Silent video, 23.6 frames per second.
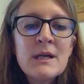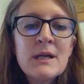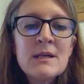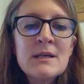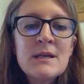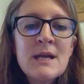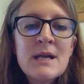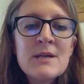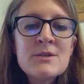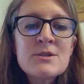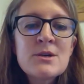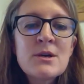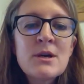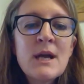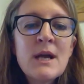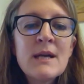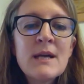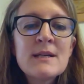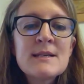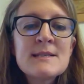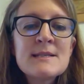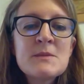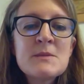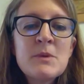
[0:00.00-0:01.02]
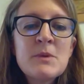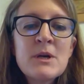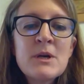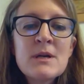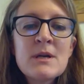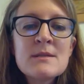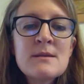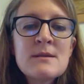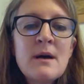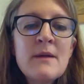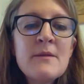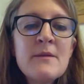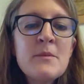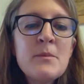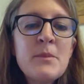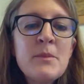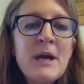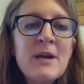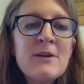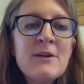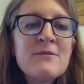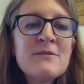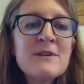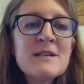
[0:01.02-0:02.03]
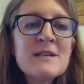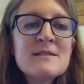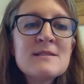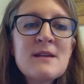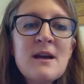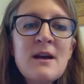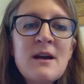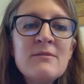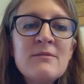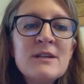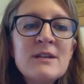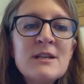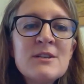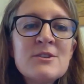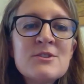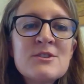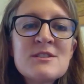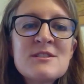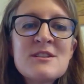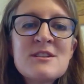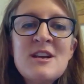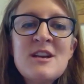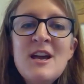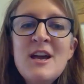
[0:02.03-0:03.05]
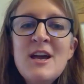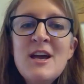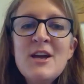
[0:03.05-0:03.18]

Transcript: in nature and experience all the benefits of it, just